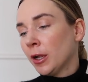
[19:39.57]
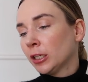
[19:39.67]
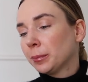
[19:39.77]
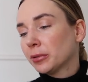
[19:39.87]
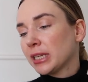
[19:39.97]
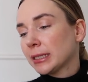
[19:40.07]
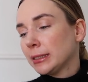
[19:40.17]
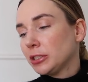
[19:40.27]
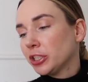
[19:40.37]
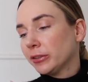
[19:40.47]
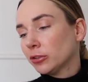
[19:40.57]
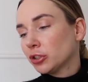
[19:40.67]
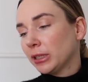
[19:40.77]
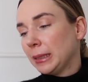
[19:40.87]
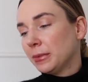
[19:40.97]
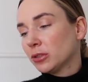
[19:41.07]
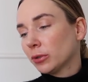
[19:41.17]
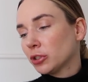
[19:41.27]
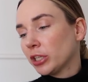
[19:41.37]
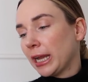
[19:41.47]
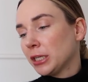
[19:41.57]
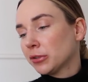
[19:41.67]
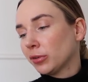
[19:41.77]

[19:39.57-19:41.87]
The protecting treatment will change